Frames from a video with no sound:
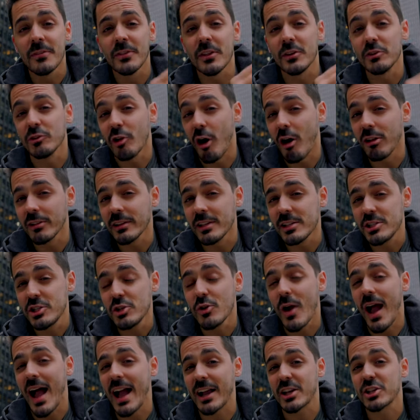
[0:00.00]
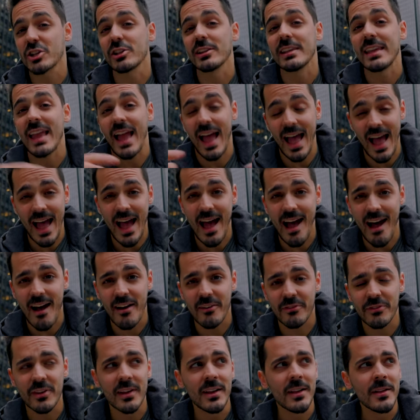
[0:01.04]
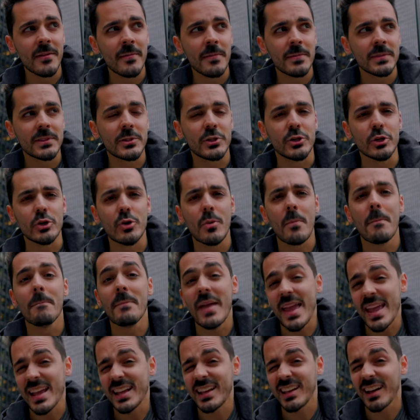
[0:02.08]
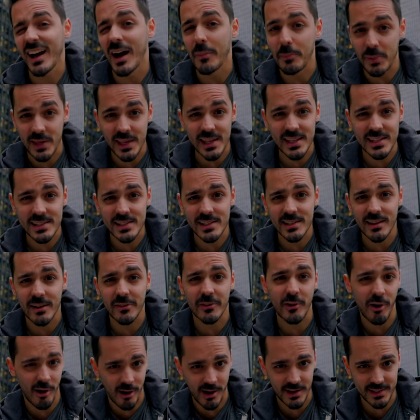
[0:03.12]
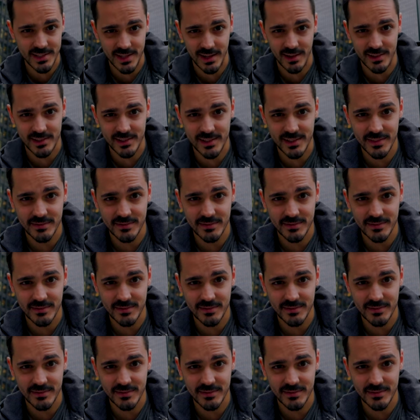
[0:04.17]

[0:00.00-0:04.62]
the knowledge you actually have to make a piece of content.